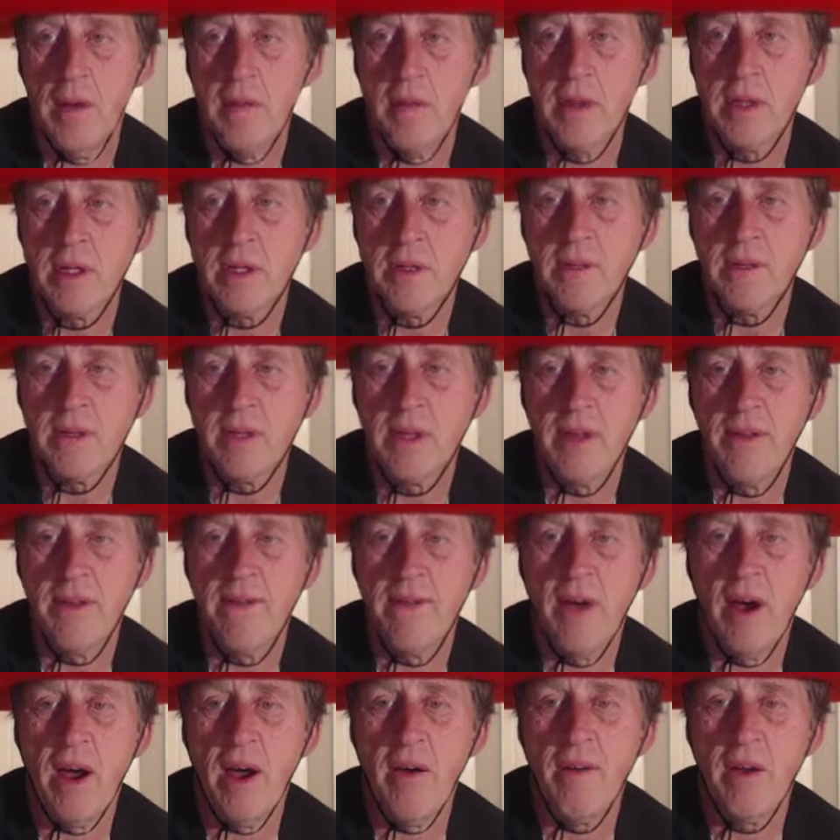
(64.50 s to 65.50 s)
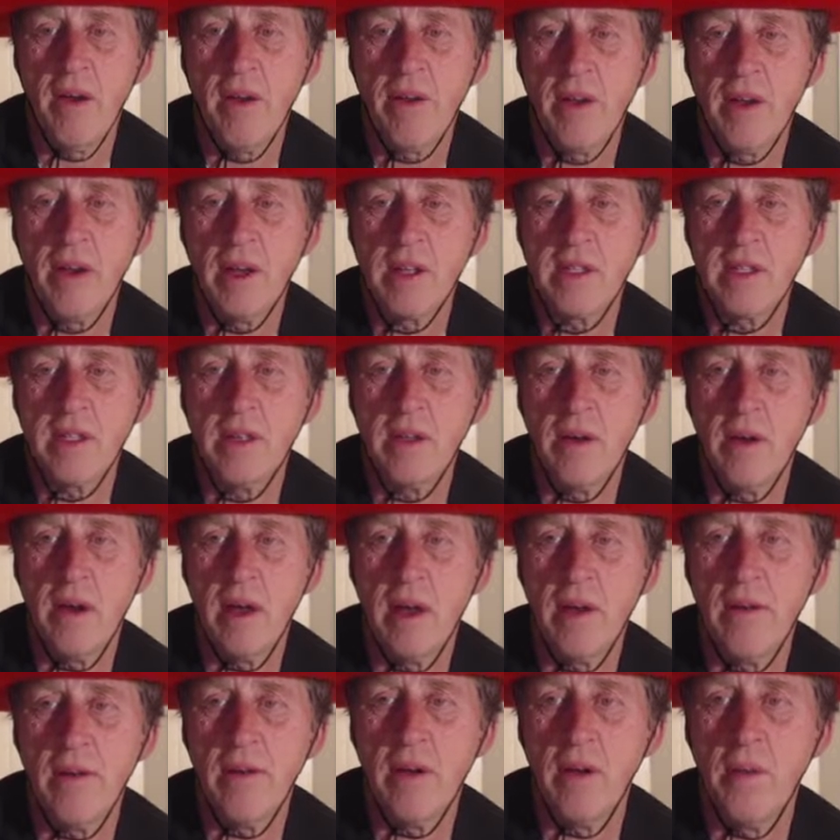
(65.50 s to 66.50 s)
bishop c5, I think it's
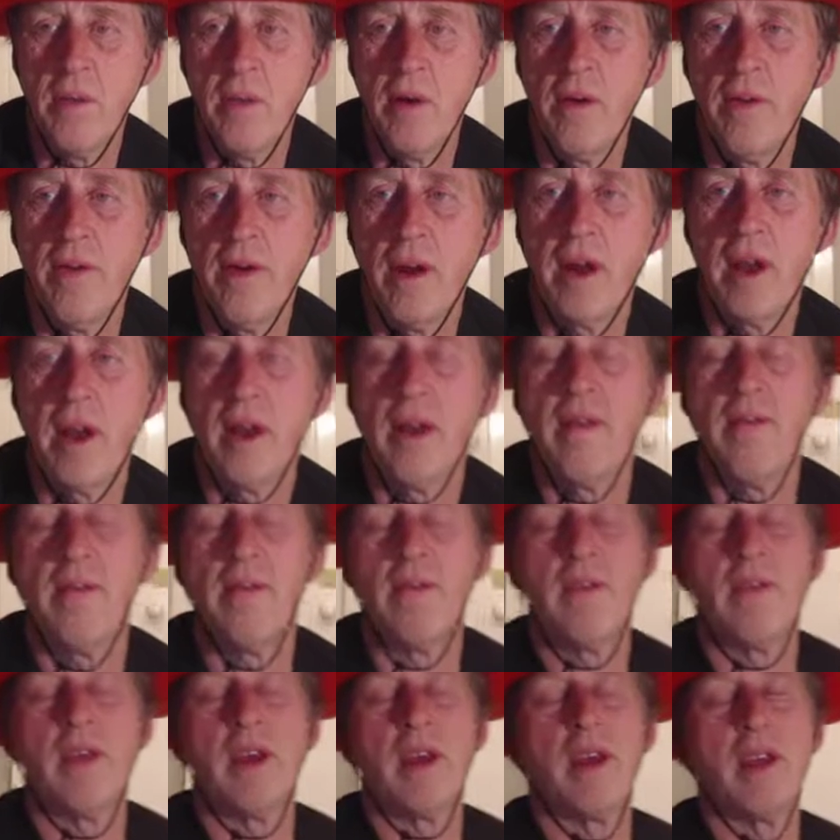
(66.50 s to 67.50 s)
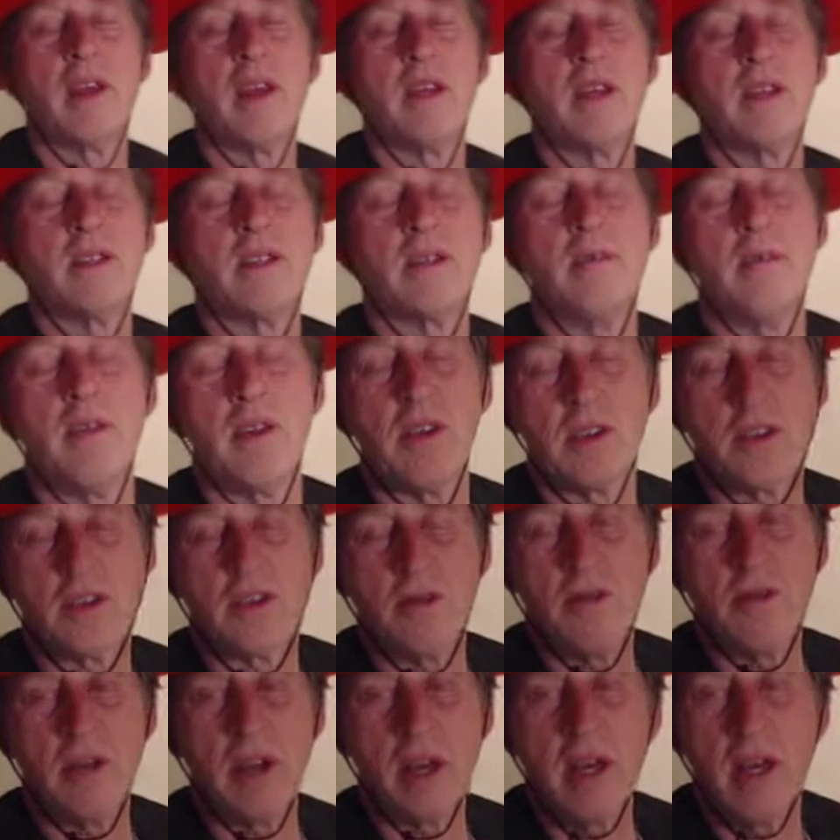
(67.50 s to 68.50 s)
even a move, I don't even think it is, I'm not
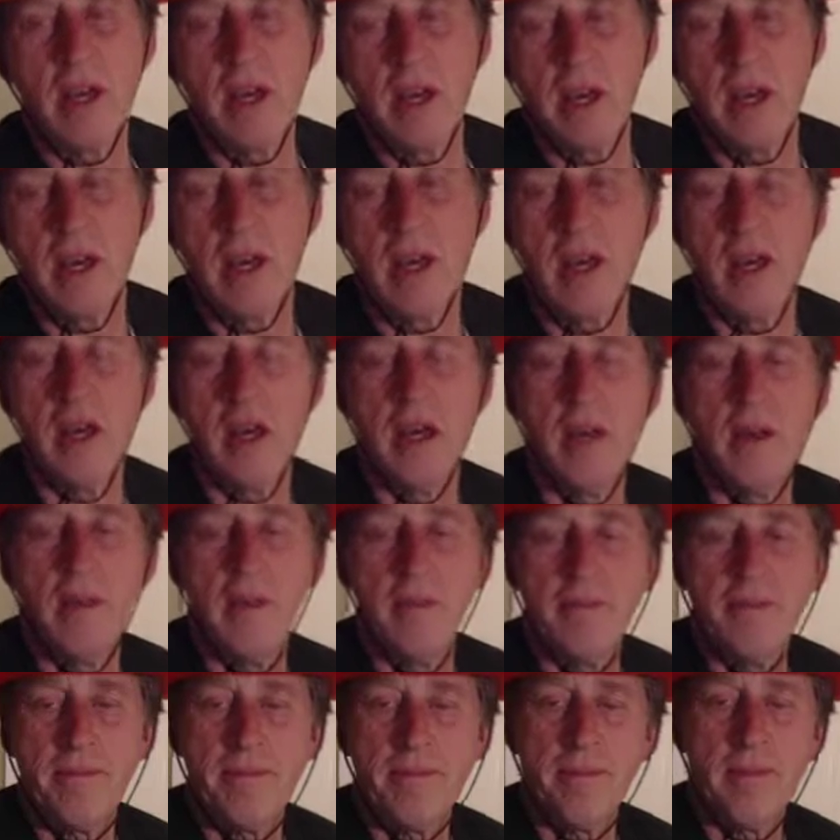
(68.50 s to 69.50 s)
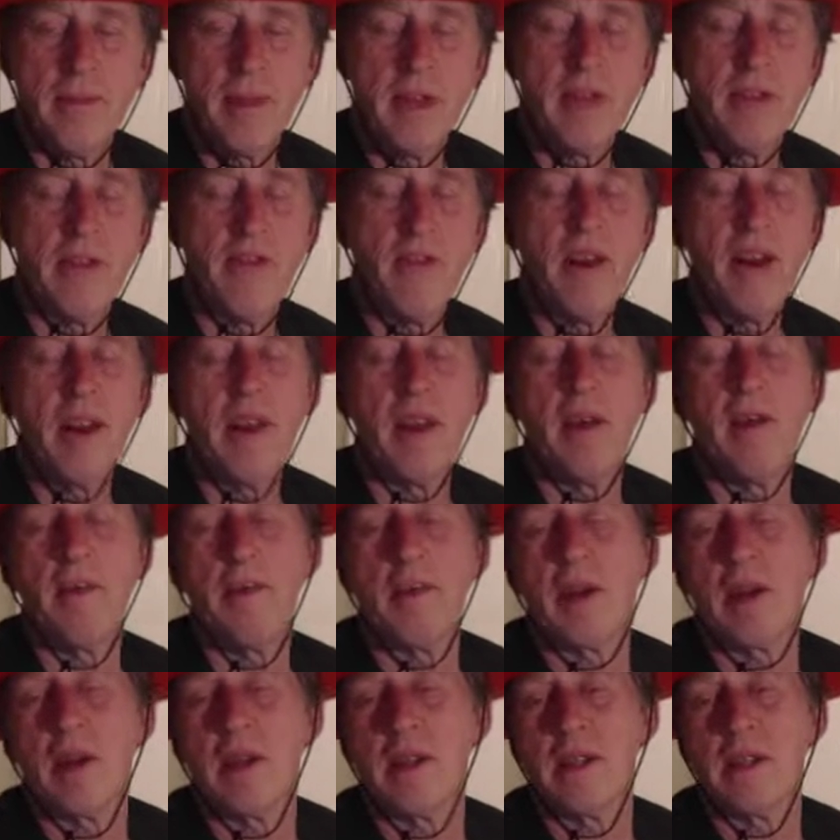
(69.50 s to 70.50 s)
sure now. It's funny here
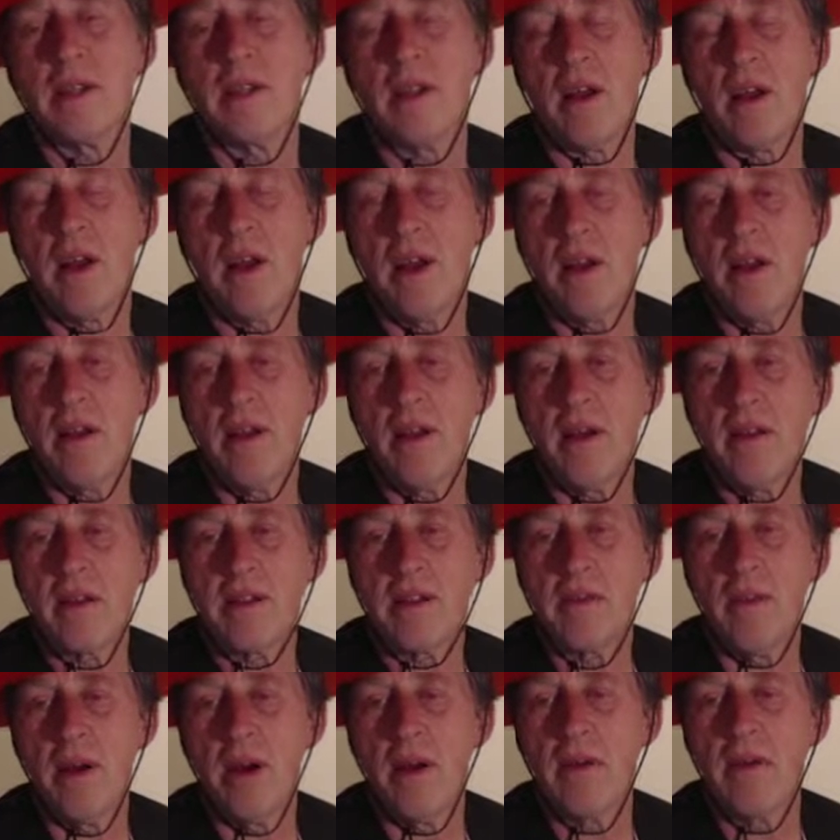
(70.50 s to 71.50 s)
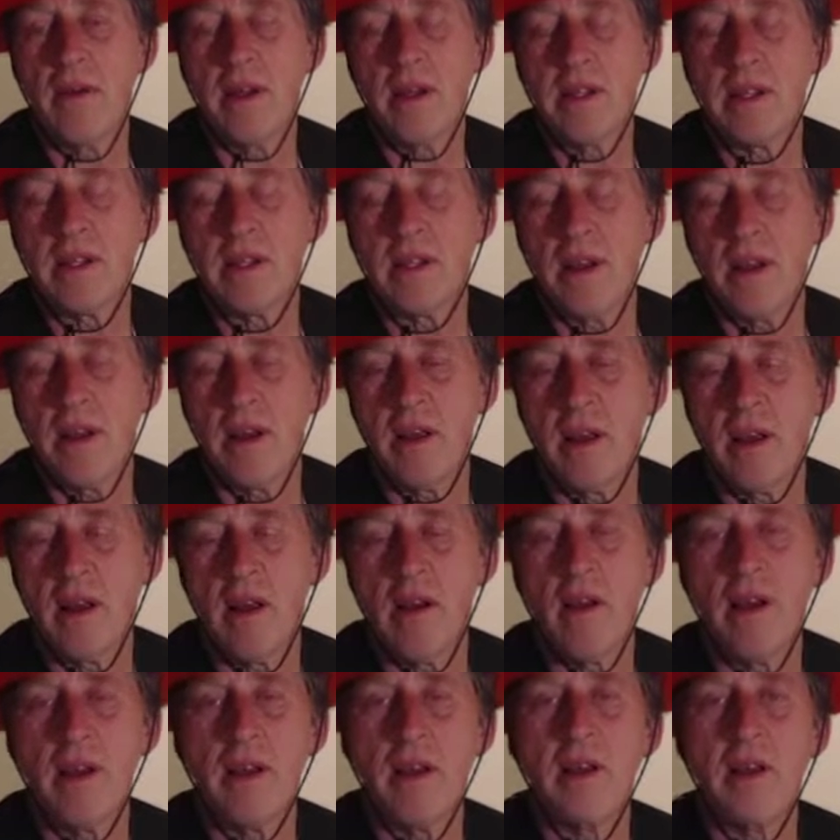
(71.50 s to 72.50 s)
because like I know some openings and
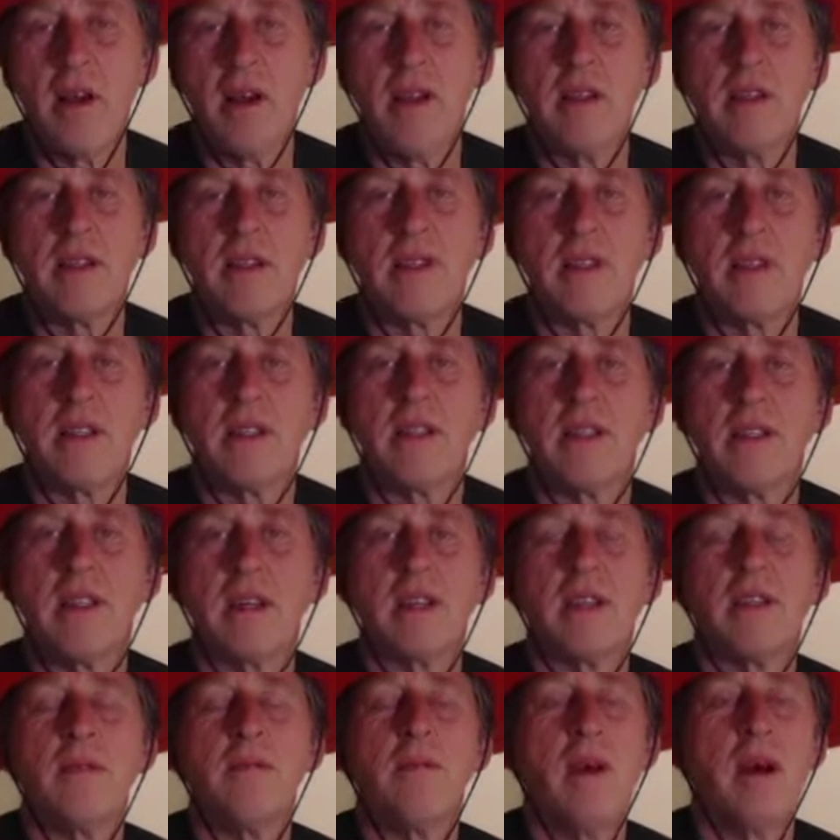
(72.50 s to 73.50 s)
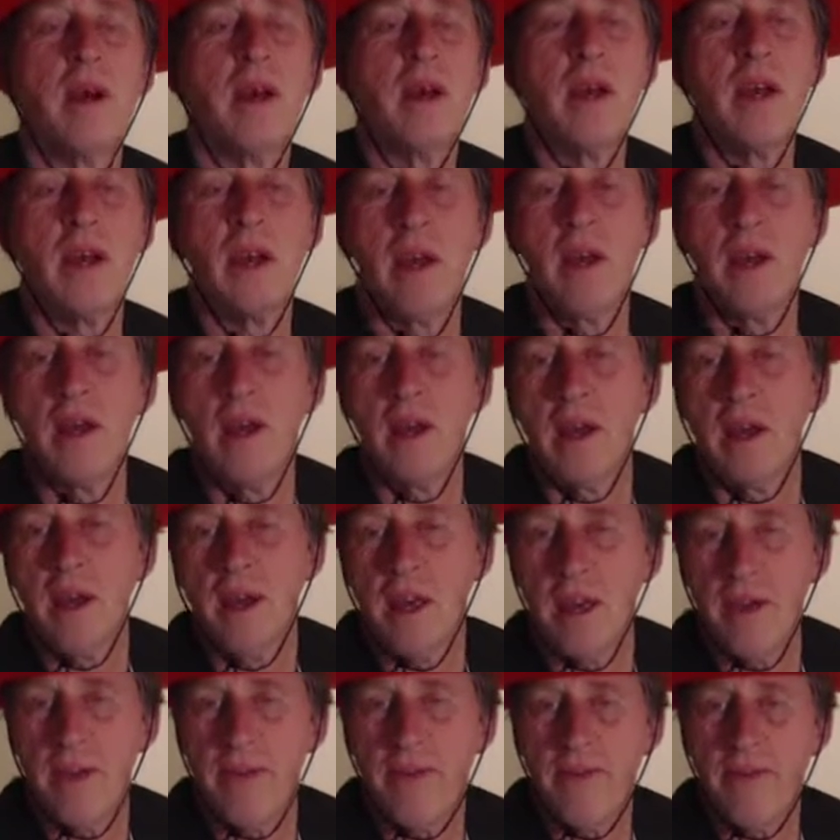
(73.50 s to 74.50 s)
I just stick to my
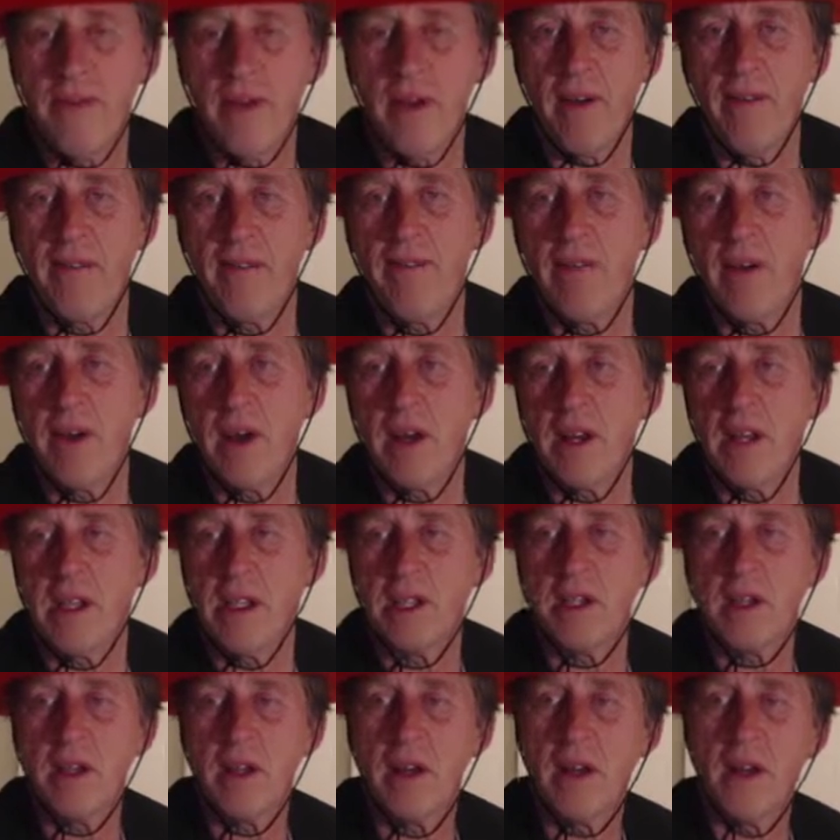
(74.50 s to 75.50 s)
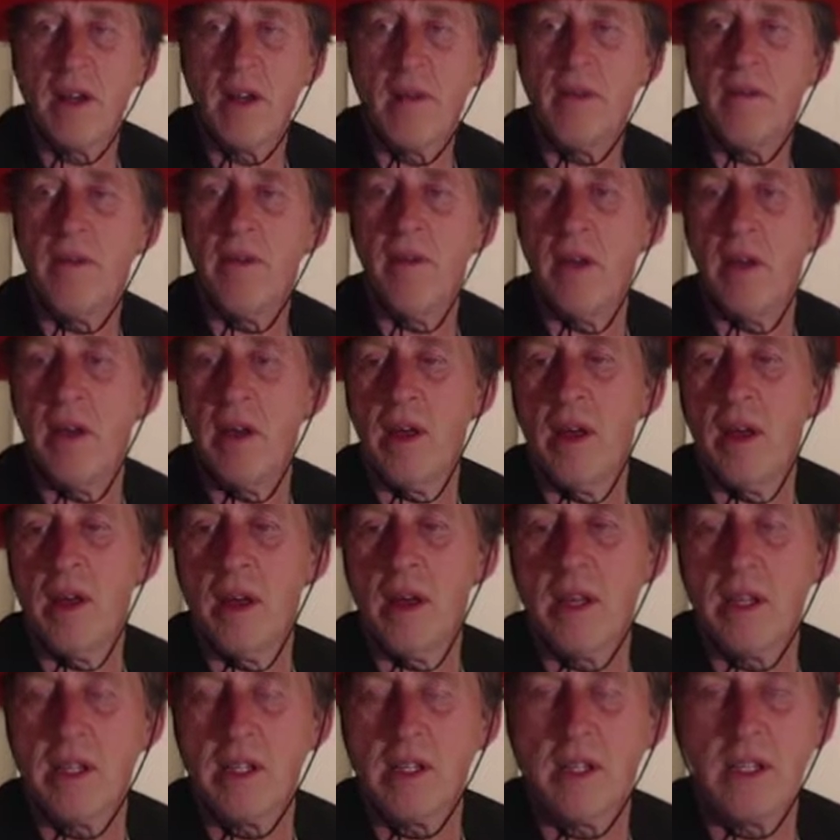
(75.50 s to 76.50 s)
f5 French, I
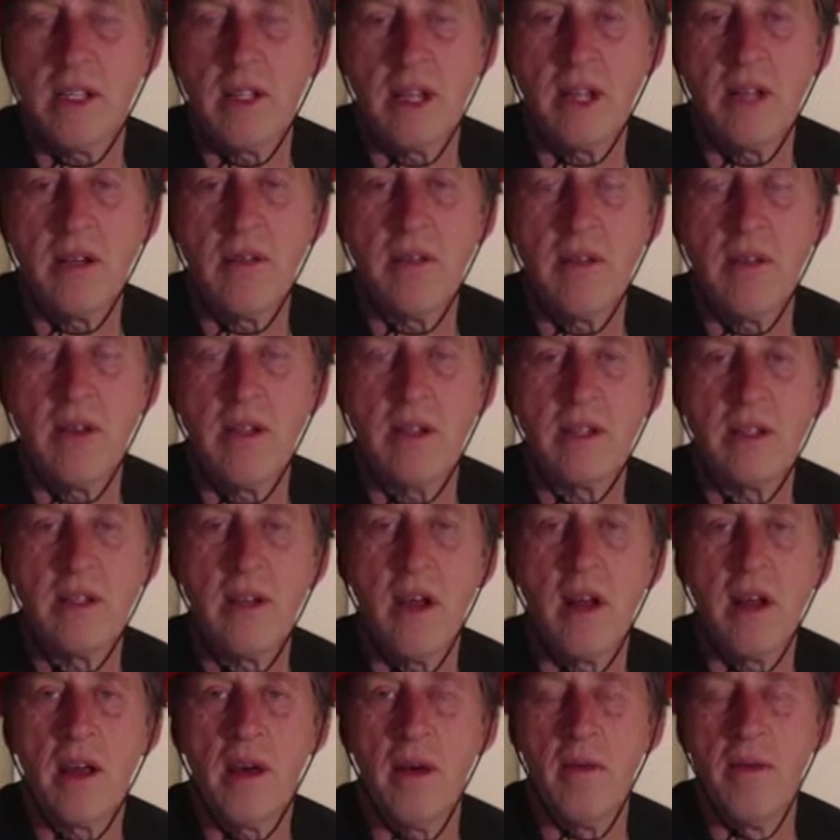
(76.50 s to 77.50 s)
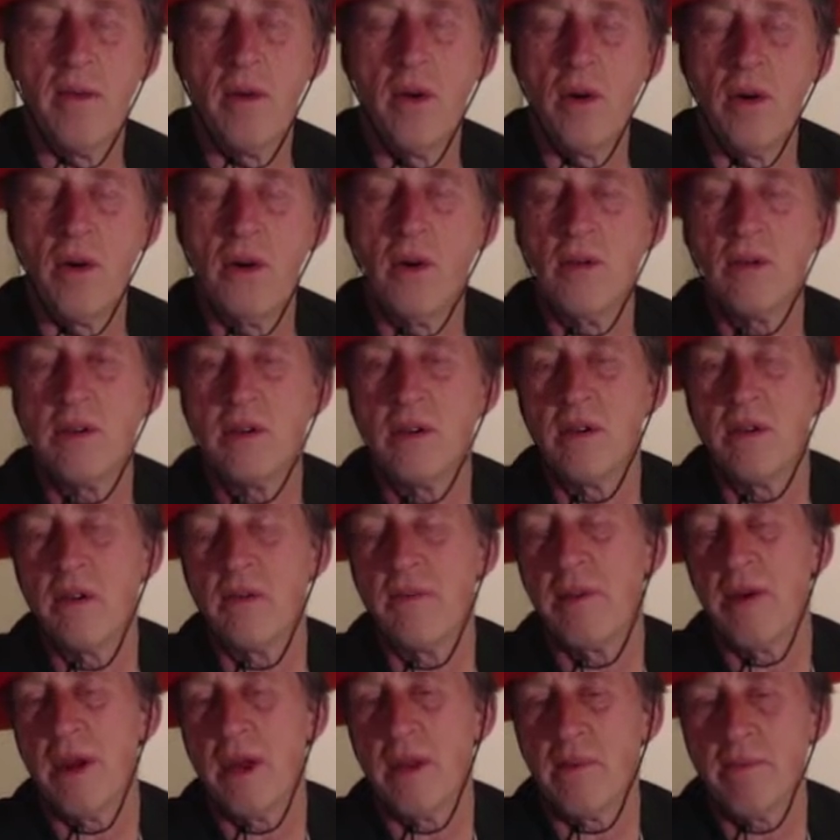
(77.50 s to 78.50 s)
just stick to it, it's like I'm loyal to
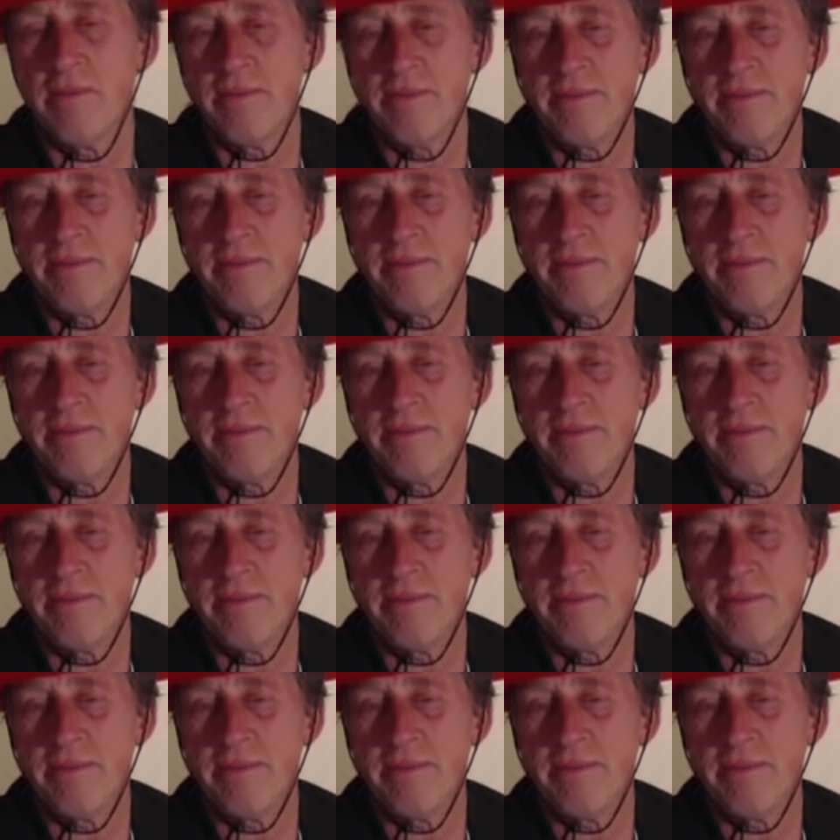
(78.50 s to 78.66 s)
it, but